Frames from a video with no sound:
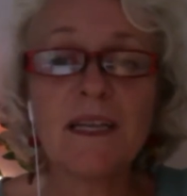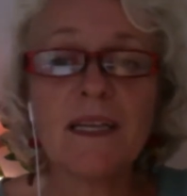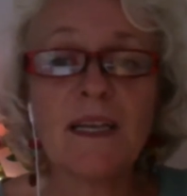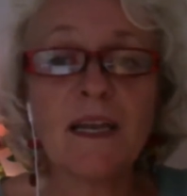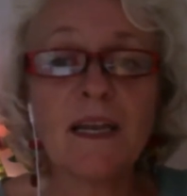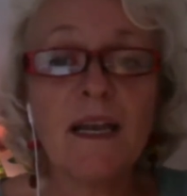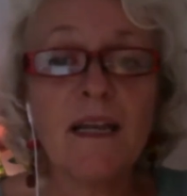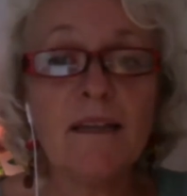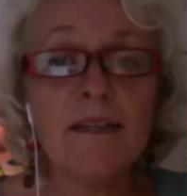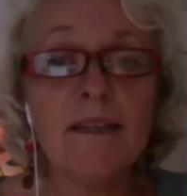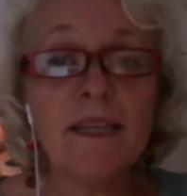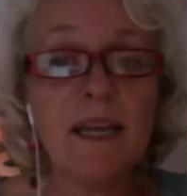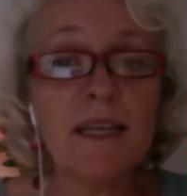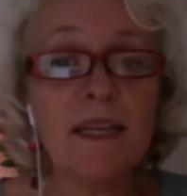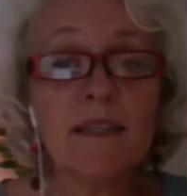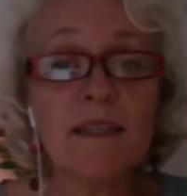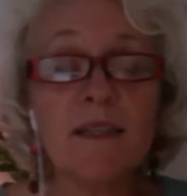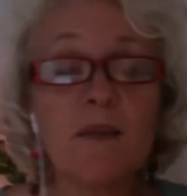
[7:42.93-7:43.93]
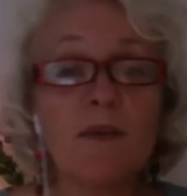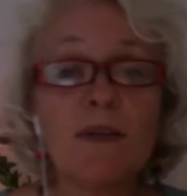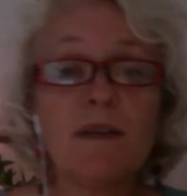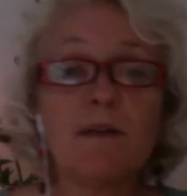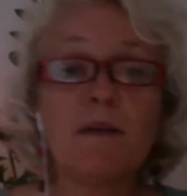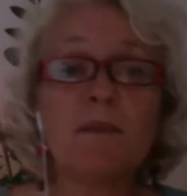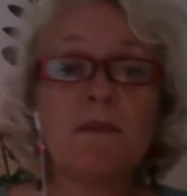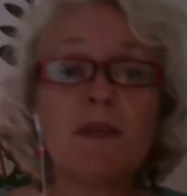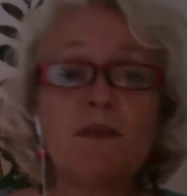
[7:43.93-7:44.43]
And yeah, so we
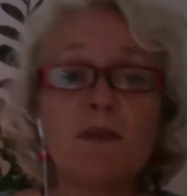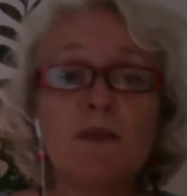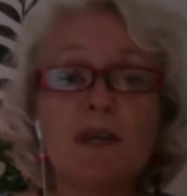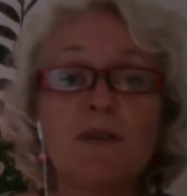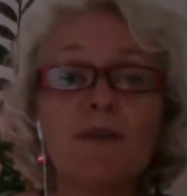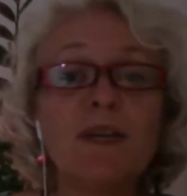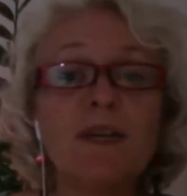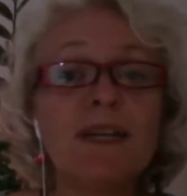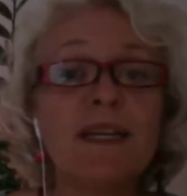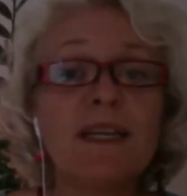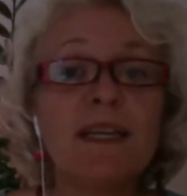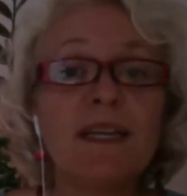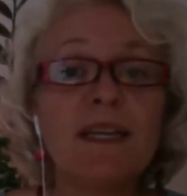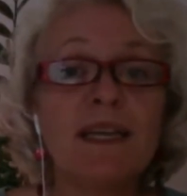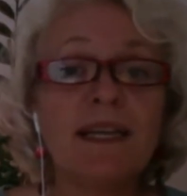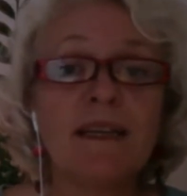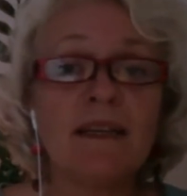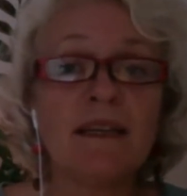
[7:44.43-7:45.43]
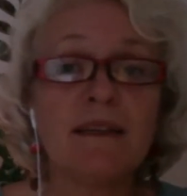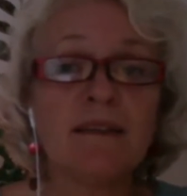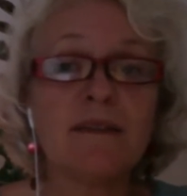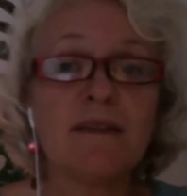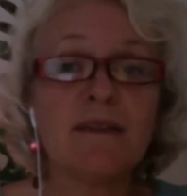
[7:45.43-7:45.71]
are really getting